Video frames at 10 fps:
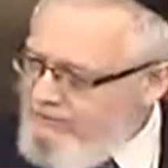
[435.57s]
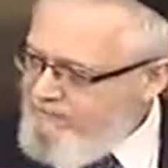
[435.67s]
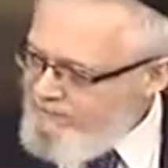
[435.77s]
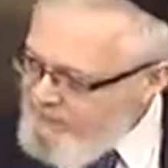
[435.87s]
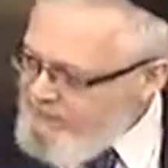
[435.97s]

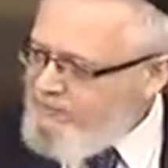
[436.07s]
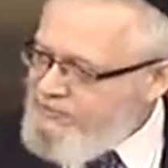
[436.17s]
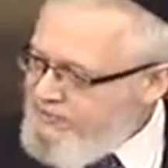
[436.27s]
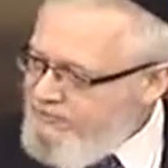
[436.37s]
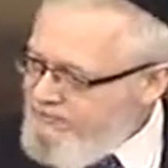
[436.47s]
this
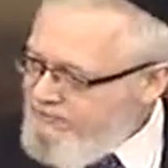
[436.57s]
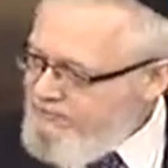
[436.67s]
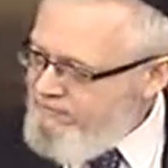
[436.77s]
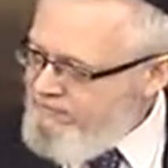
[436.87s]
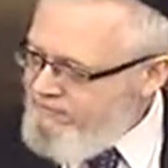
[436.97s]
person?
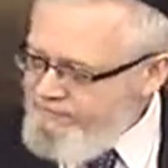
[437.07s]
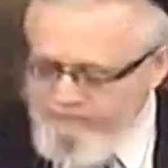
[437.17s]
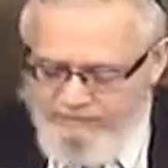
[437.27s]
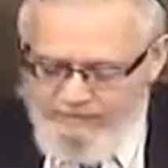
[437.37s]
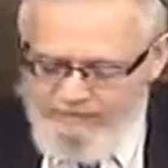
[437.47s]

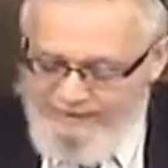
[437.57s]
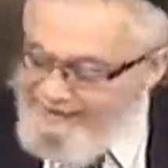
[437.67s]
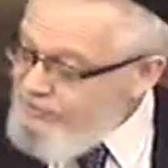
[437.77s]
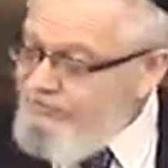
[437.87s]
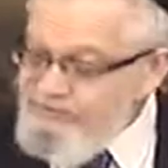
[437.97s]
The
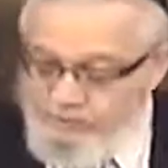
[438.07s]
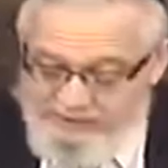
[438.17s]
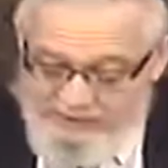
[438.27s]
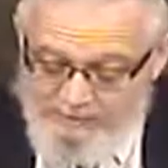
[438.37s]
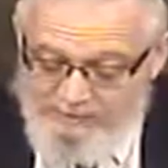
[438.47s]
answer is, of course,
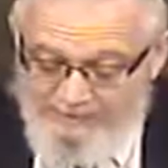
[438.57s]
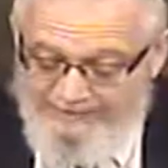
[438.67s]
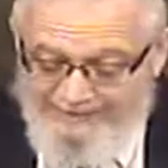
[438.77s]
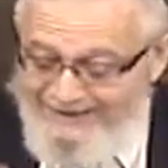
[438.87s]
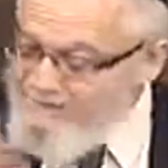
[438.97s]
he,
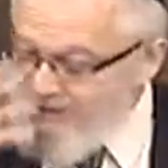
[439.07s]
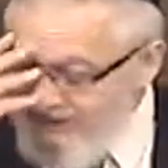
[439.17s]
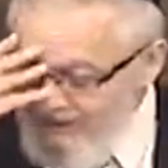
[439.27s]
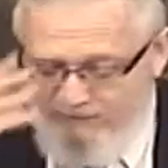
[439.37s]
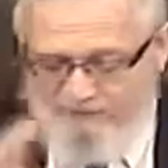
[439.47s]
he
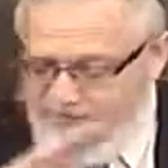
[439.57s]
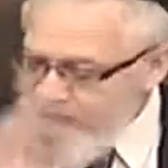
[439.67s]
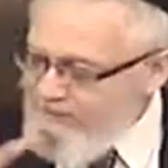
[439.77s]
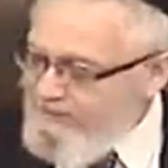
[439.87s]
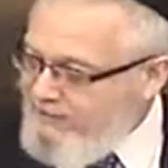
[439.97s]
himself was in
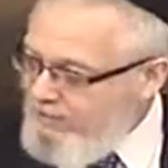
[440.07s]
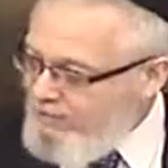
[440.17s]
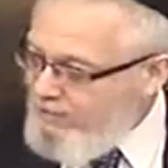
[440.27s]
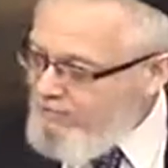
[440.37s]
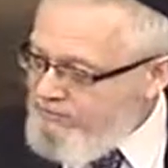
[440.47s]
another
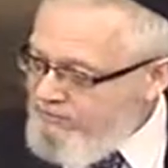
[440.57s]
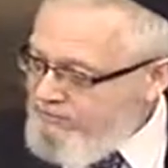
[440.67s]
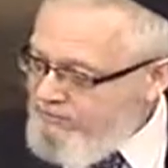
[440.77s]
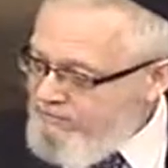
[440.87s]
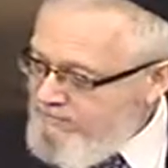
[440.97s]
world.
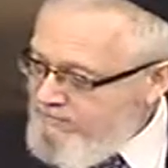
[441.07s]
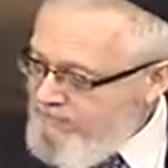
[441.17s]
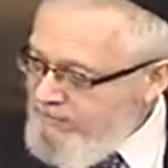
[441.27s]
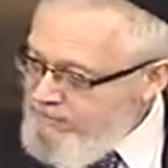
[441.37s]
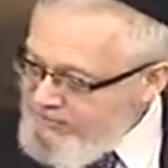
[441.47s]

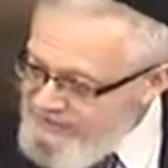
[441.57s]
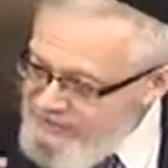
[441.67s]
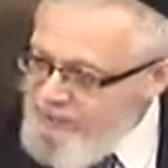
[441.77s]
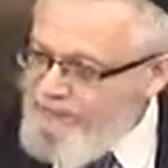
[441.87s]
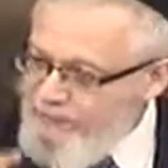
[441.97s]
He was
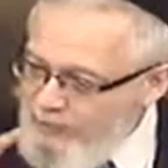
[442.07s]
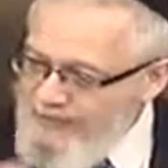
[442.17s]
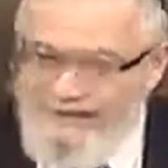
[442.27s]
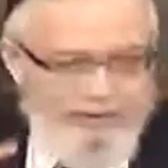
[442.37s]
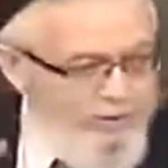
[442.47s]
so fully
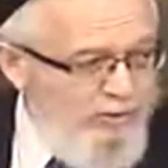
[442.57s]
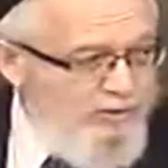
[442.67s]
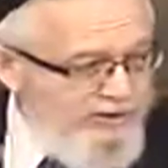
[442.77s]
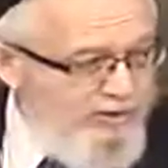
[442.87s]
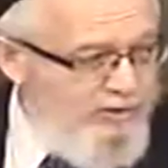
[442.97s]
engrossed
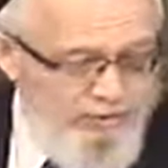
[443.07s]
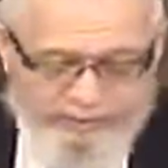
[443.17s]
in Torah.